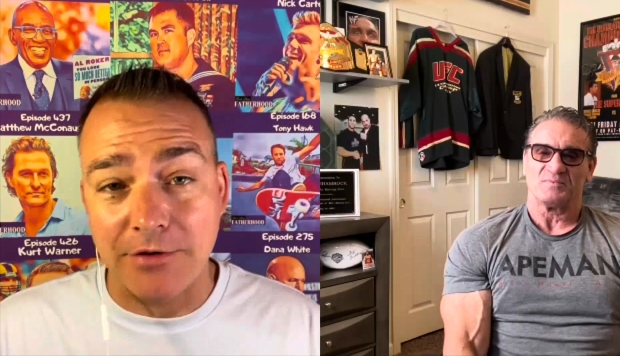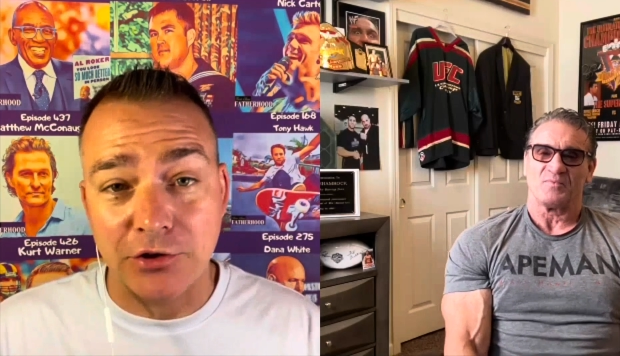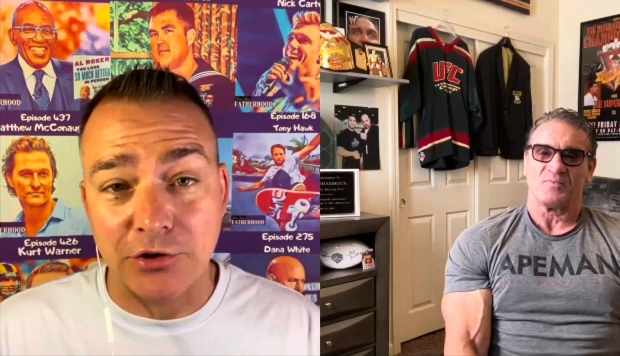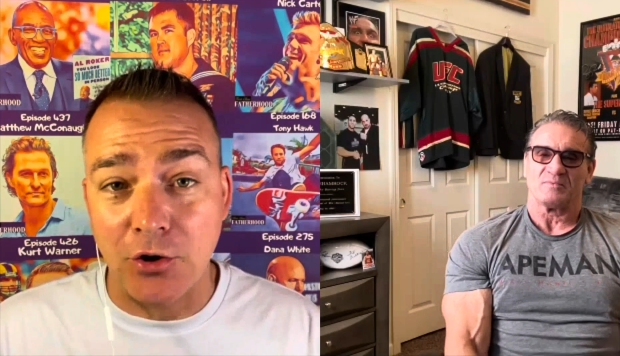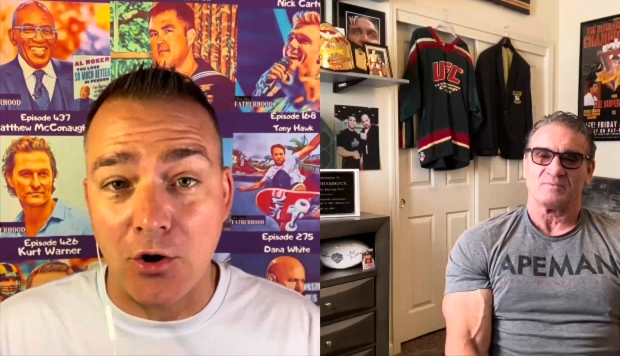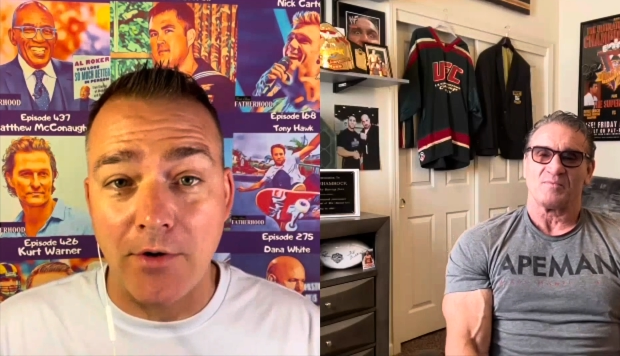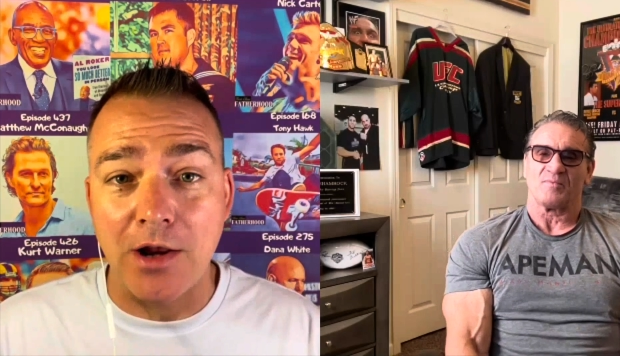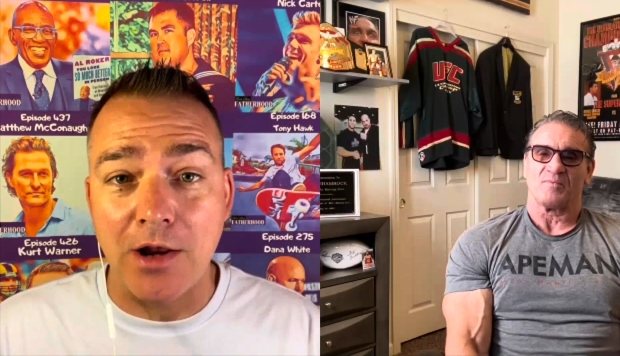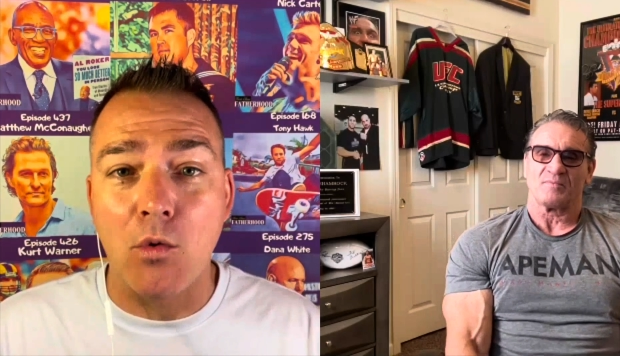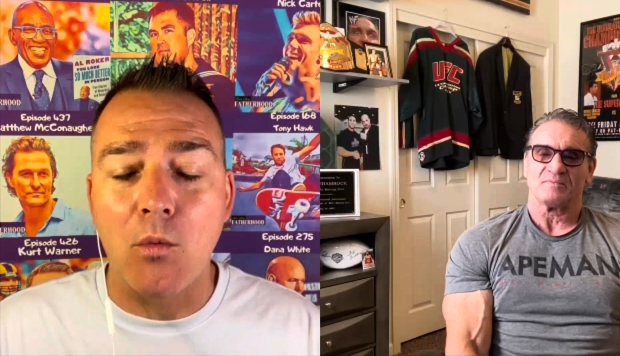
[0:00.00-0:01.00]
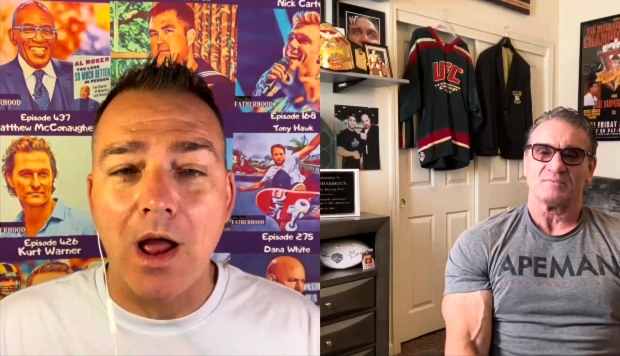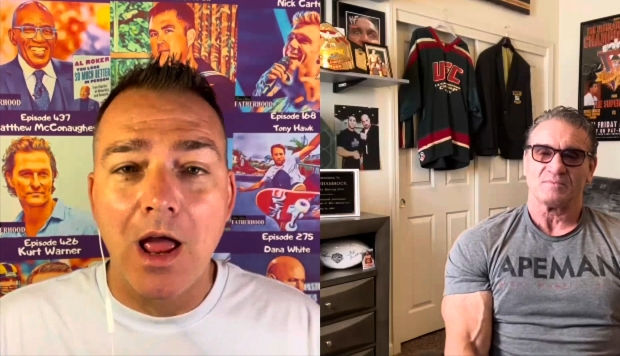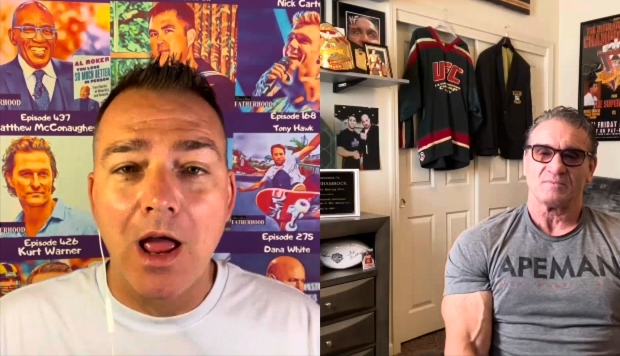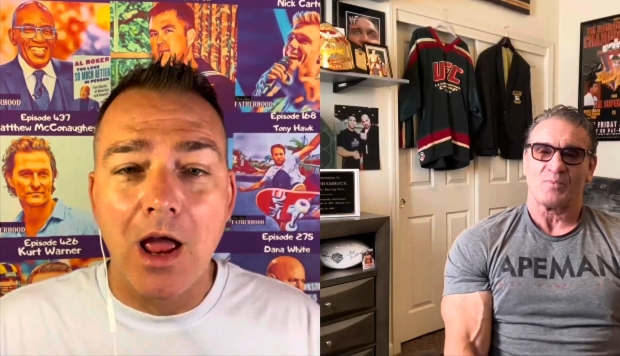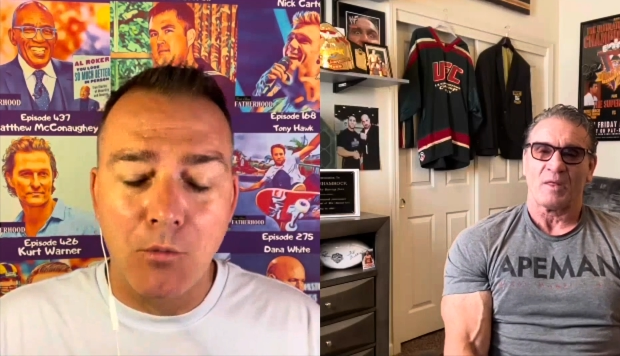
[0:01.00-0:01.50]
Speaker 1: obviously, already.
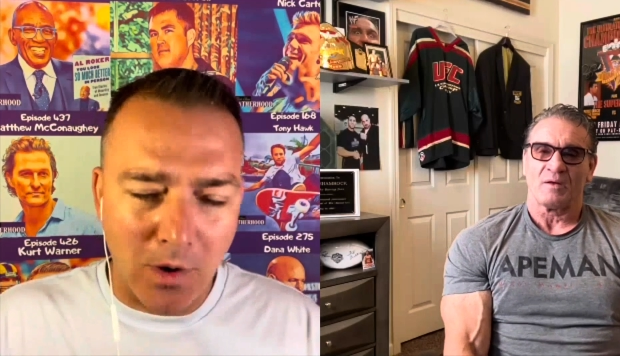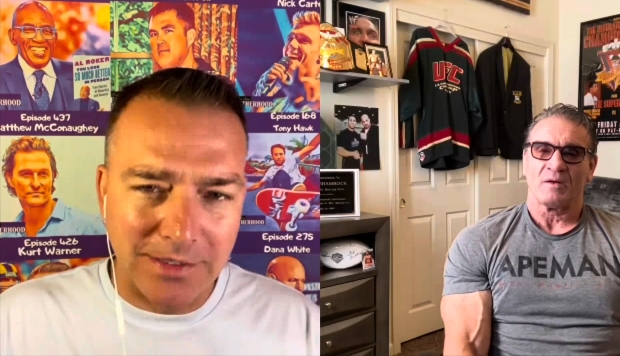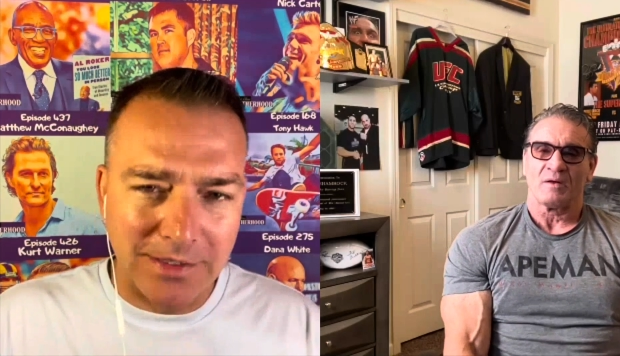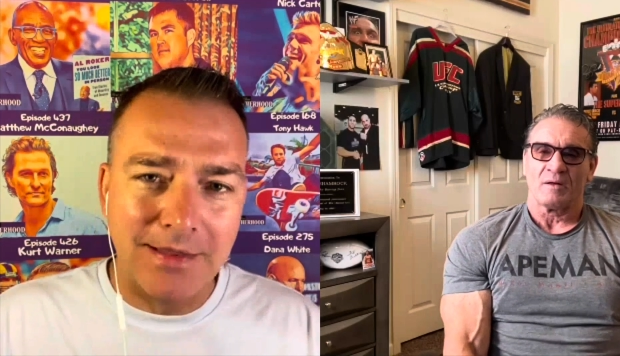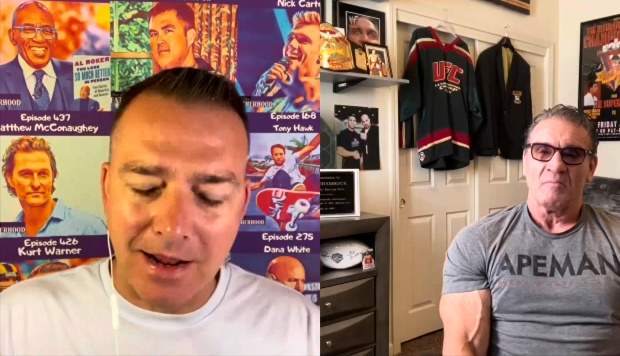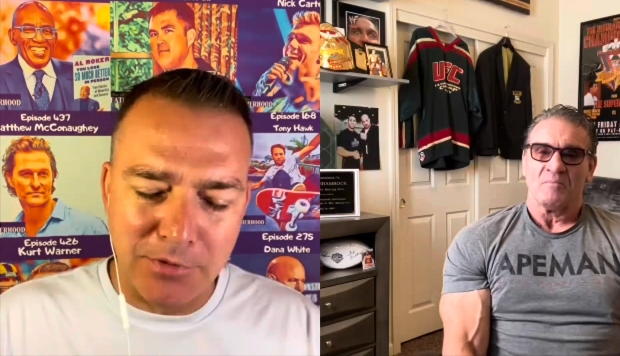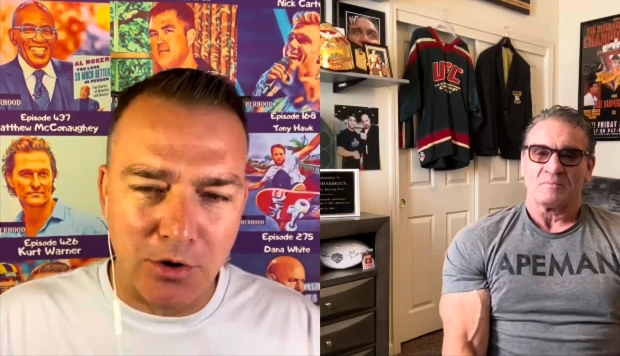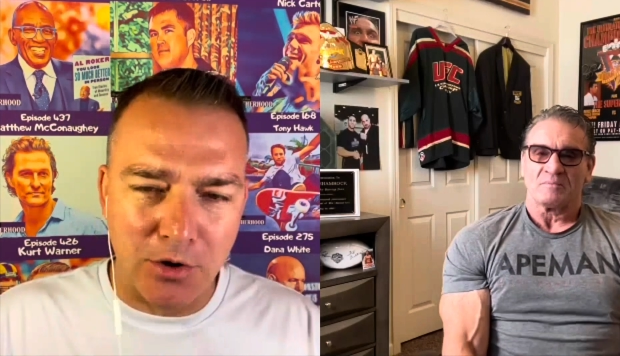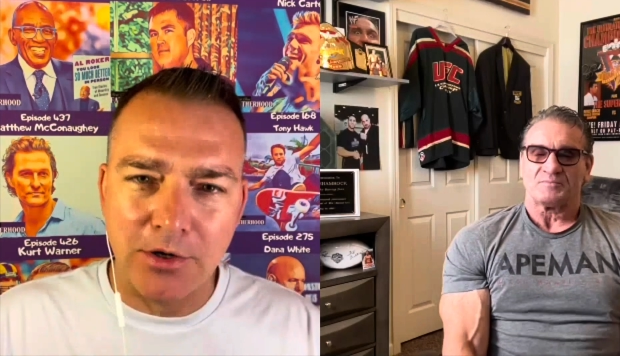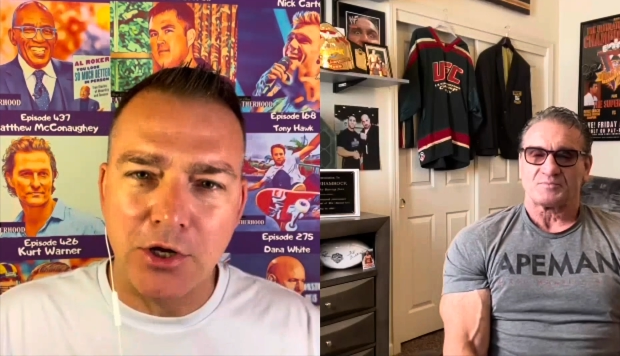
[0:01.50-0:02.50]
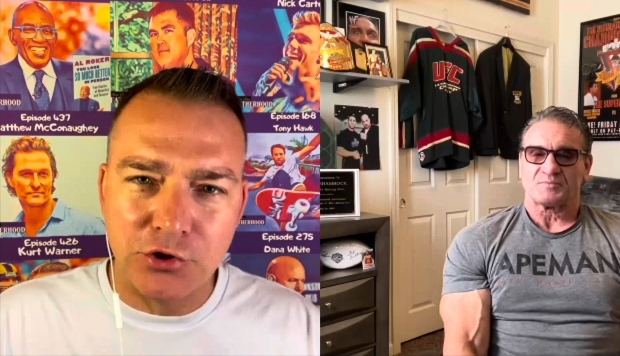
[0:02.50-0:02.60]
One thing that I'm, you know,